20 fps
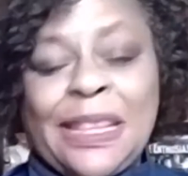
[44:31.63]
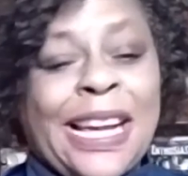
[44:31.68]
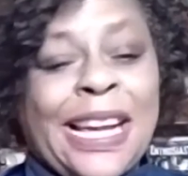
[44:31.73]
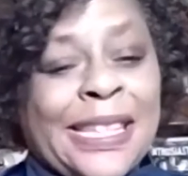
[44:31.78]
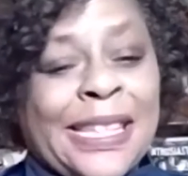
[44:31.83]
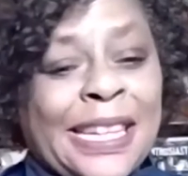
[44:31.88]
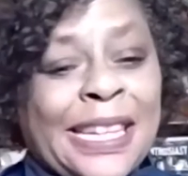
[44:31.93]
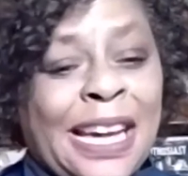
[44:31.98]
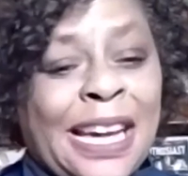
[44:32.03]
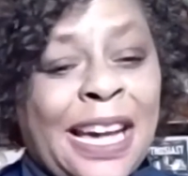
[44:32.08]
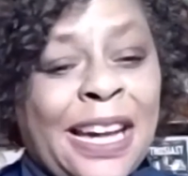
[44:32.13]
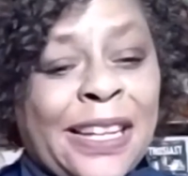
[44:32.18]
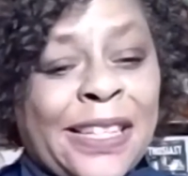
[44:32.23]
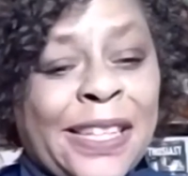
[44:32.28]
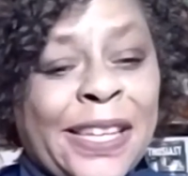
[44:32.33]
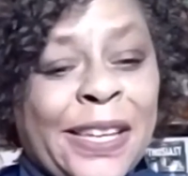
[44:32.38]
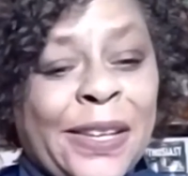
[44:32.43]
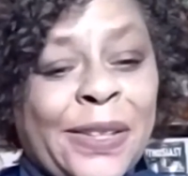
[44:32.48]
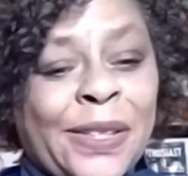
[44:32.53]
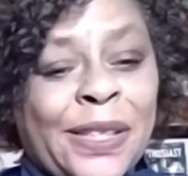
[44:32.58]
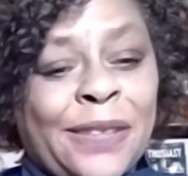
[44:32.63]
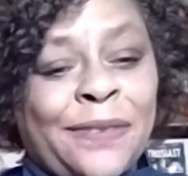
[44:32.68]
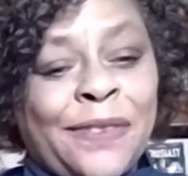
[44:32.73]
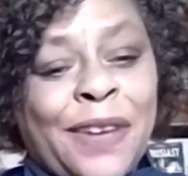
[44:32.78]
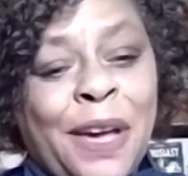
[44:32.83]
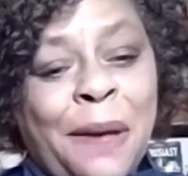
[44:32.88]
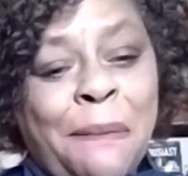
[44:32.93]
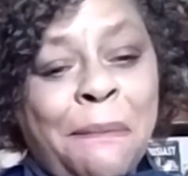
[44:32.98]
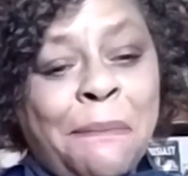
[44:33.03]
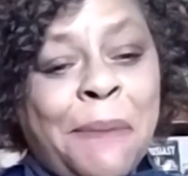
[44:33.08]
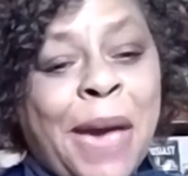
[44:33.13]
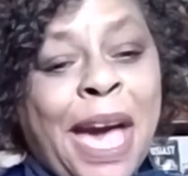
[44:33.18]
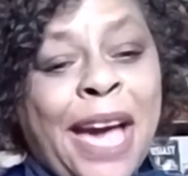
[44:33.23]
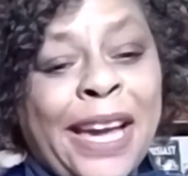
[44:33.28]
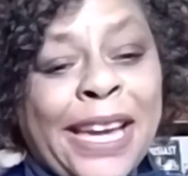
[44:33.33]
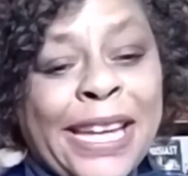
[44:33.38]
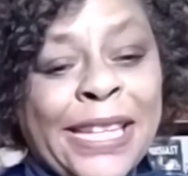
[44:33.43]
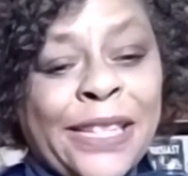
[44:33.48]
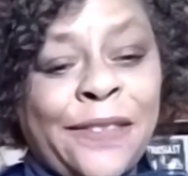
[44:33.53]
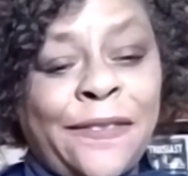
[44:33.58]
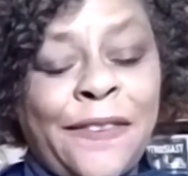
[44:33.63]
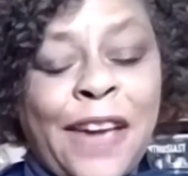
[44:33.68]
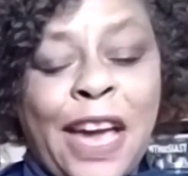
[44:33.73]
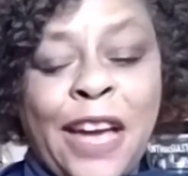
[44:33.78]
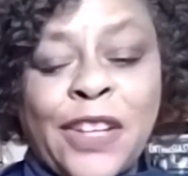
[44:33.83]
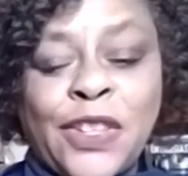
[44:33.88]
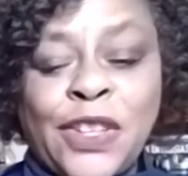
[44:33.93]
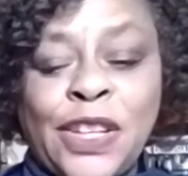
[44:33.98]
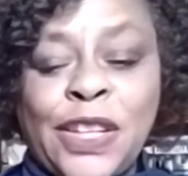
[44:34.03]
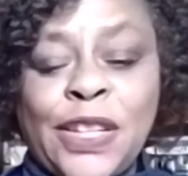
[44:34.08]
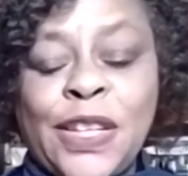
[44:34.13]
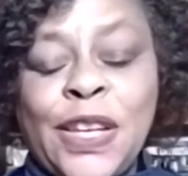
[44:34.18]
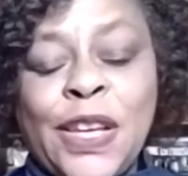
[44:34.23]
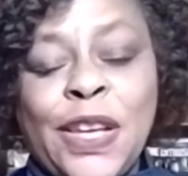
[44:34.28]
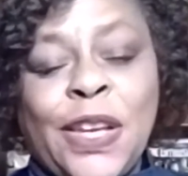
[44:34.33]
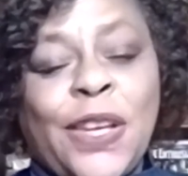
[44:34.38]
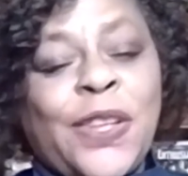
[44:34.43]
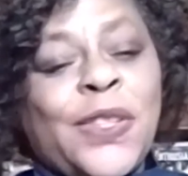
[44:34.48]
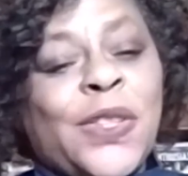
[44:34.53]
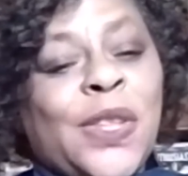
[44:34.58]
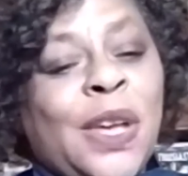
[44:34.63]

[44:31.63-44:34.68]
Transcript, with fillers: Classic cocktails have come back into fashion.